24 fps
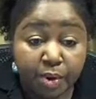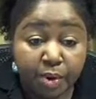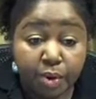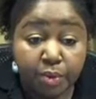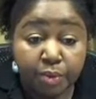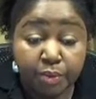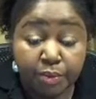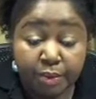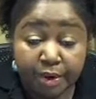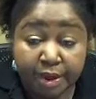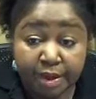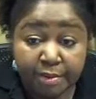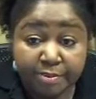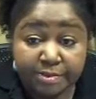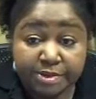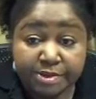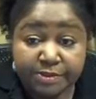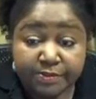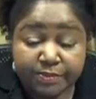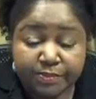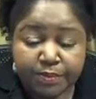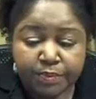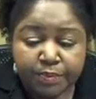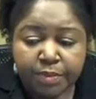programs.
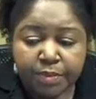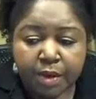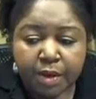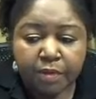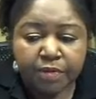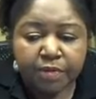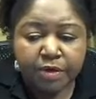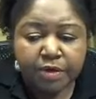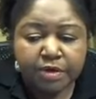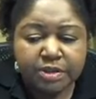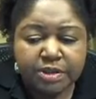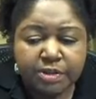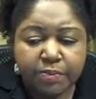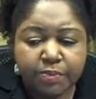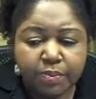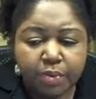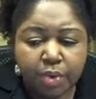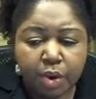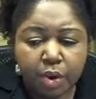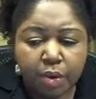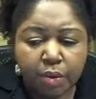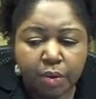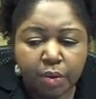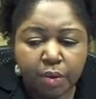There's a
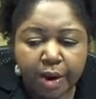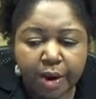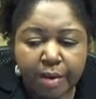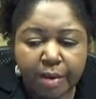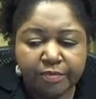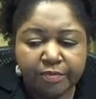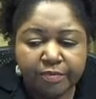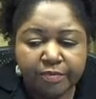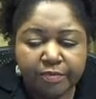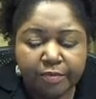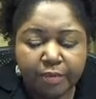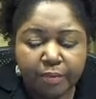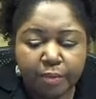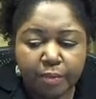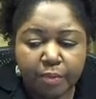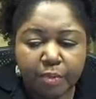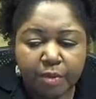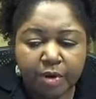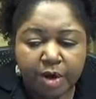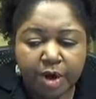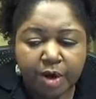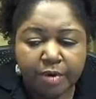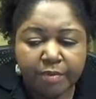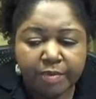program
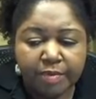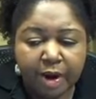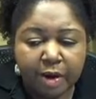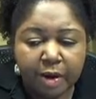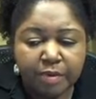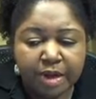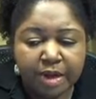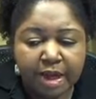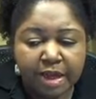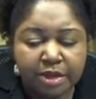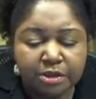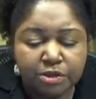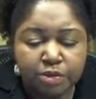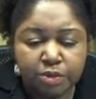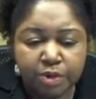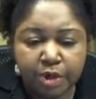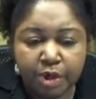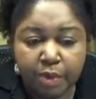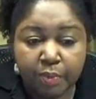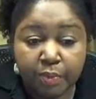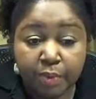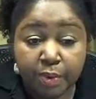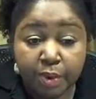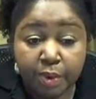of our natural
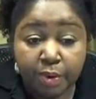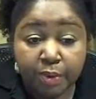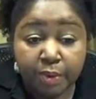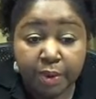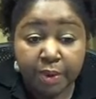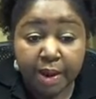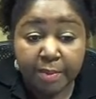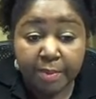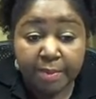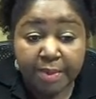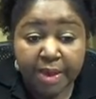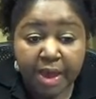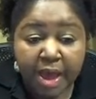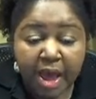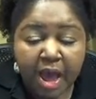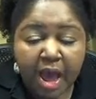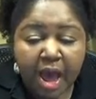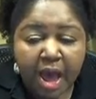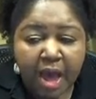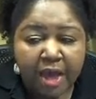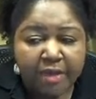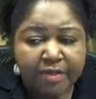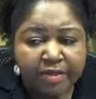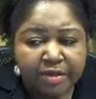hair program.
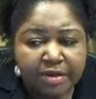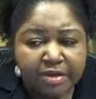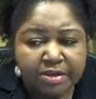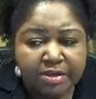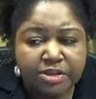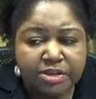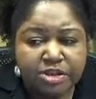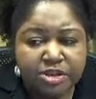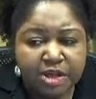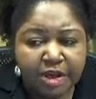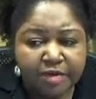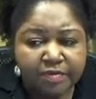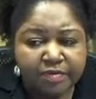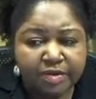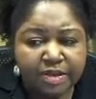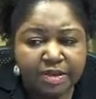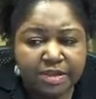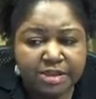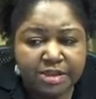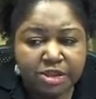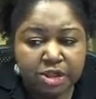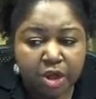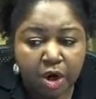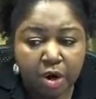I think you should
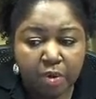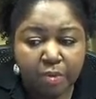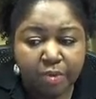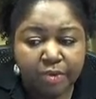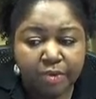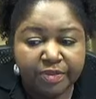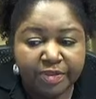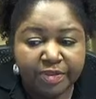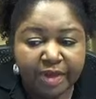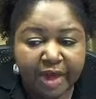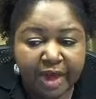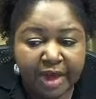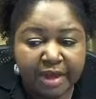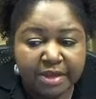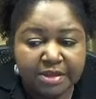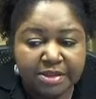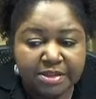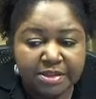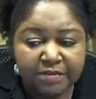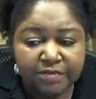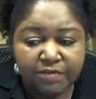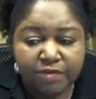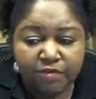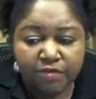definitely start with that
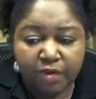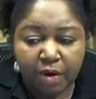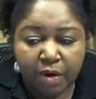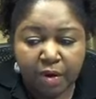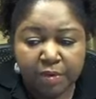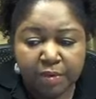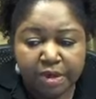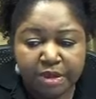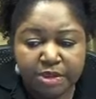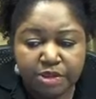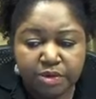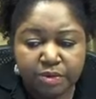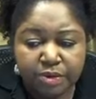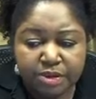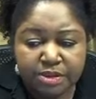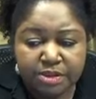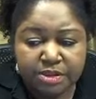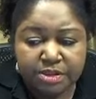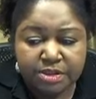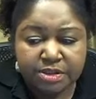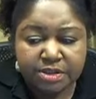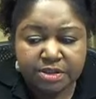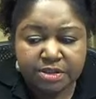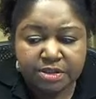if you've already
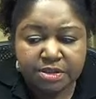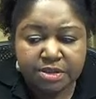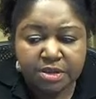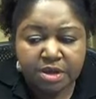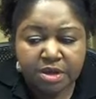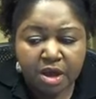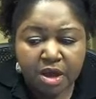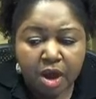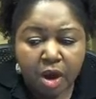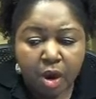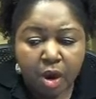transitioned,